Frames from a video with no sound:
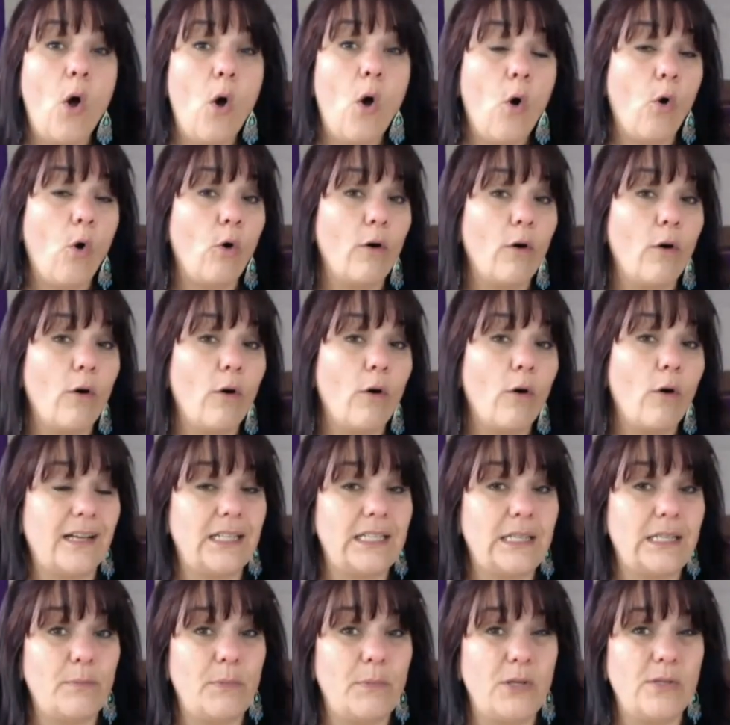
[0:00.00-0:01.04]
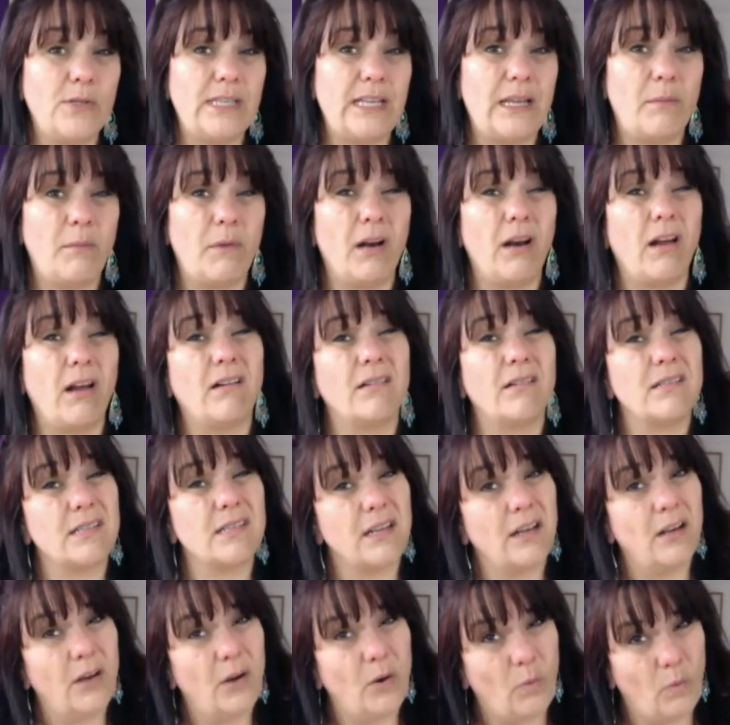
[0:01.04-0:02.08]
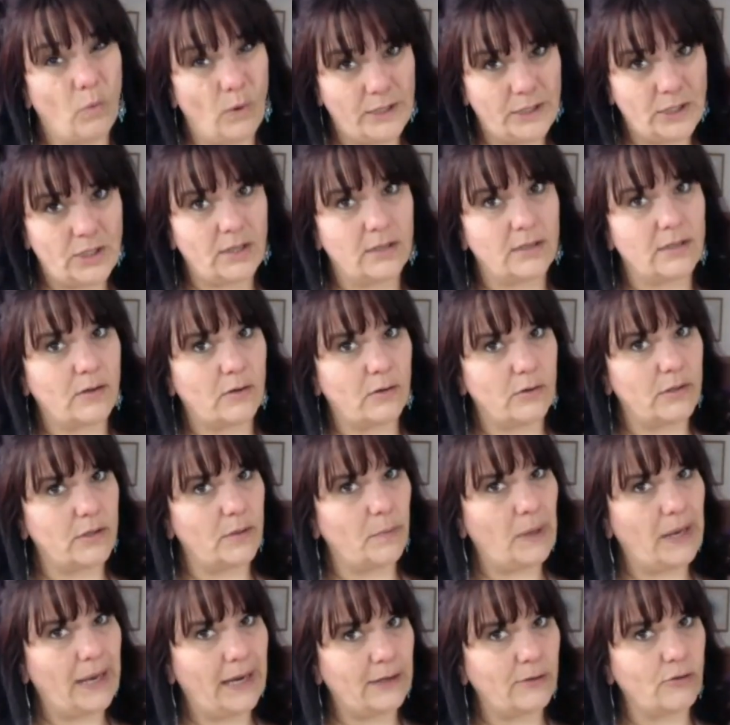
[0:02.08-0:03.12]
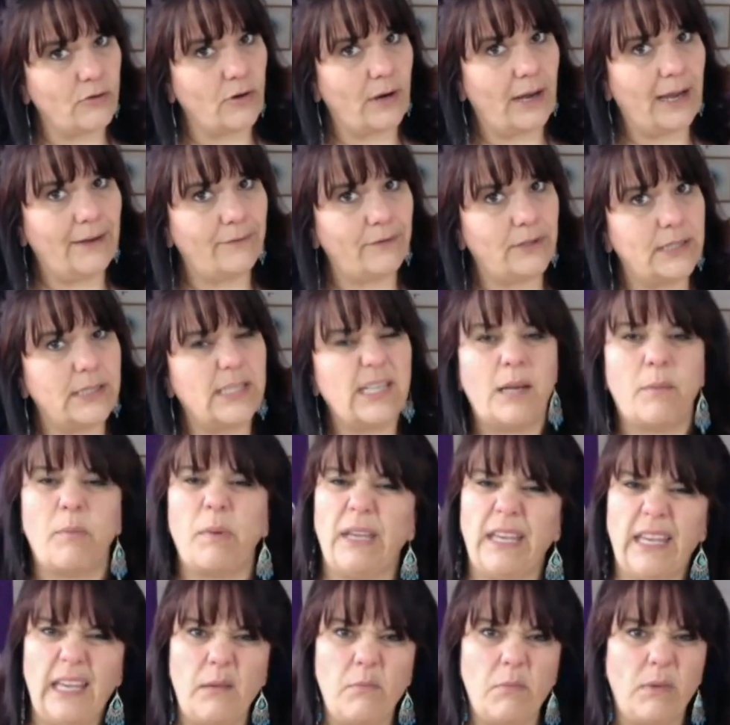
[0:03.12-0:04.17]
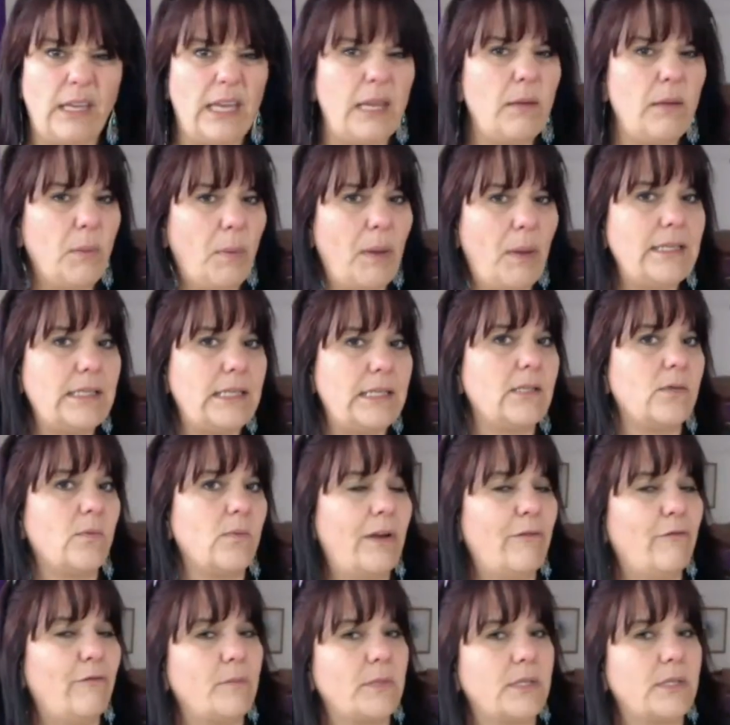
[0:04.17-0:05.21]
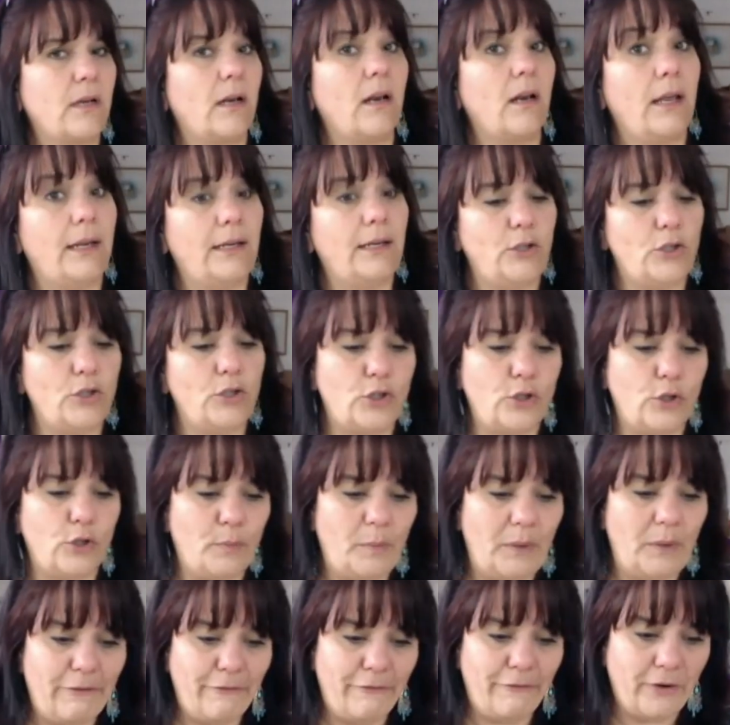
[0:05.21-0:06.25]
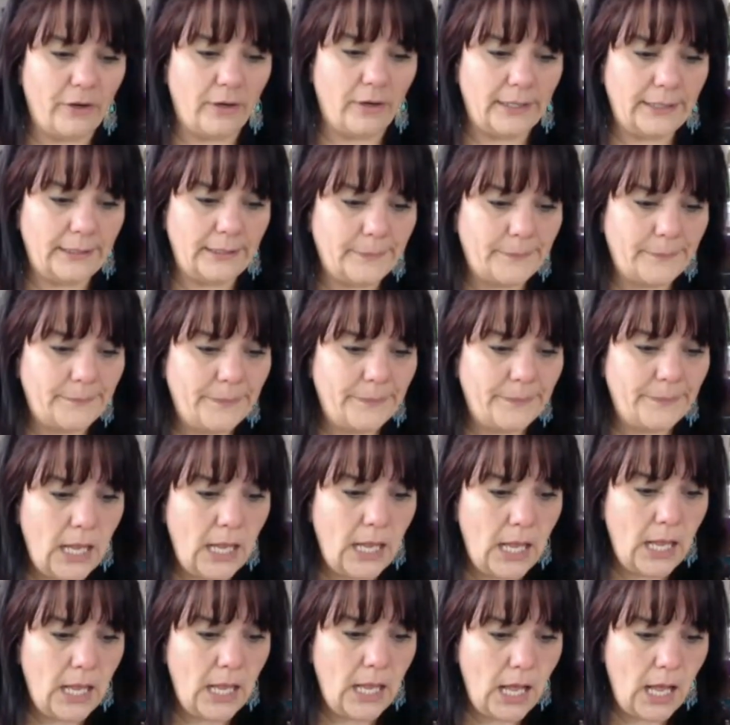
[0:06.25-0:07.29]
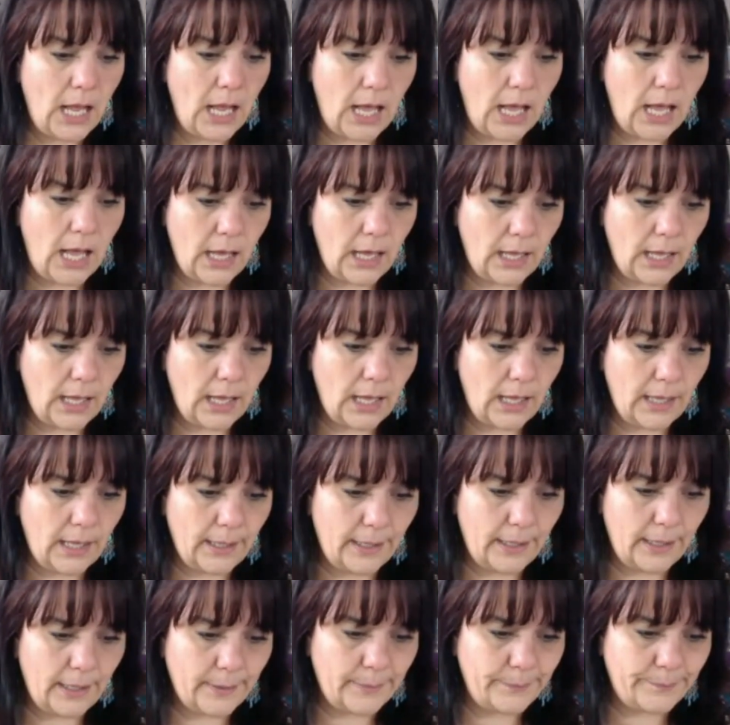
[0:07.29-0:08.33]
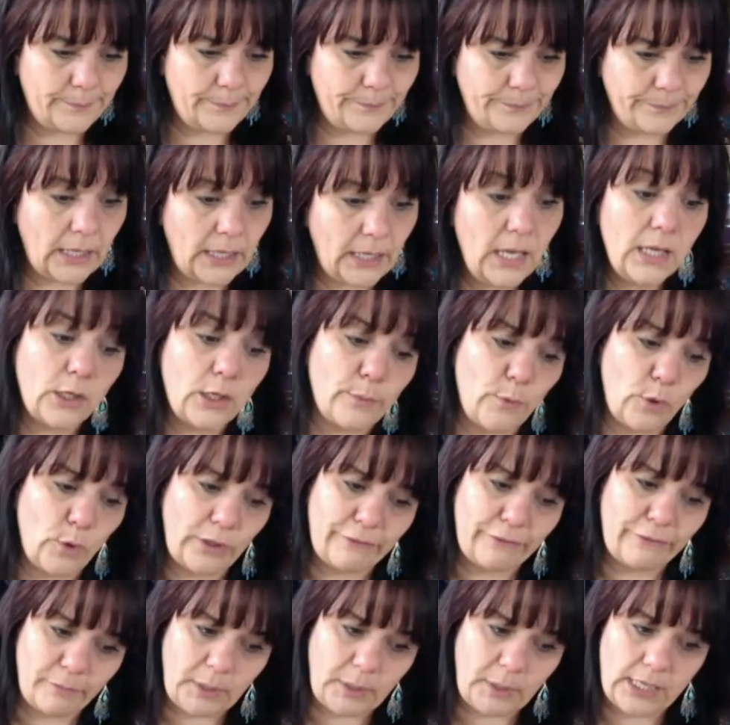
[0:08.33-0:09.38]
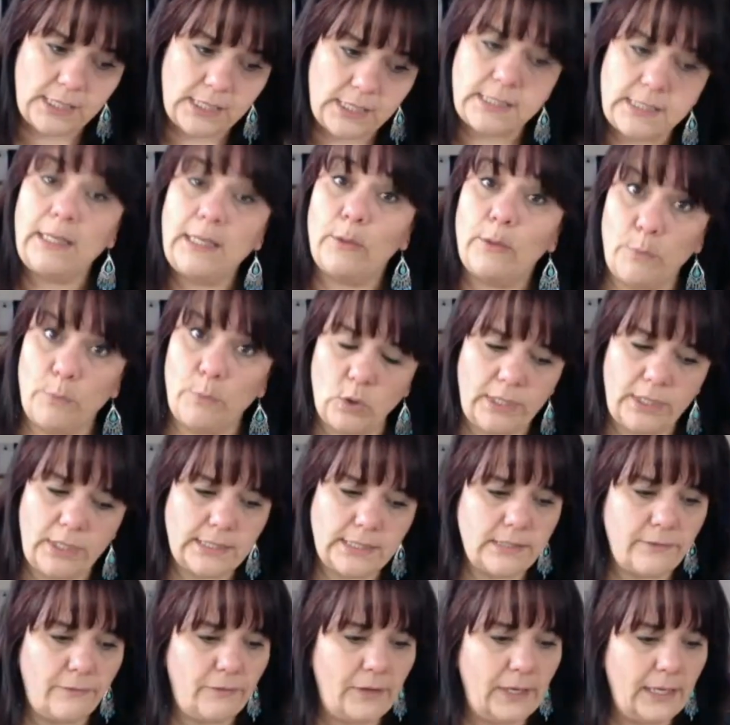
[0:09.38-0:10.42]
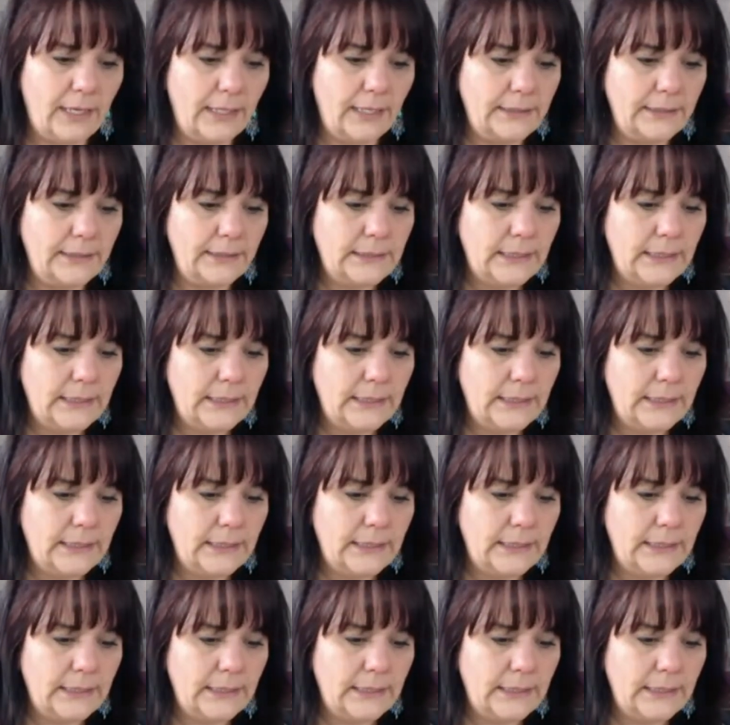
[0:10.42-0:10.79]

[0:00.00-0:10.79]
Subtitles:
or if it's under museum glass, which does cost a bit extra, I have to say. But keep your paintings away from sunlight and you should be fine. Good morning from Guernsey. Good morning, Sophia.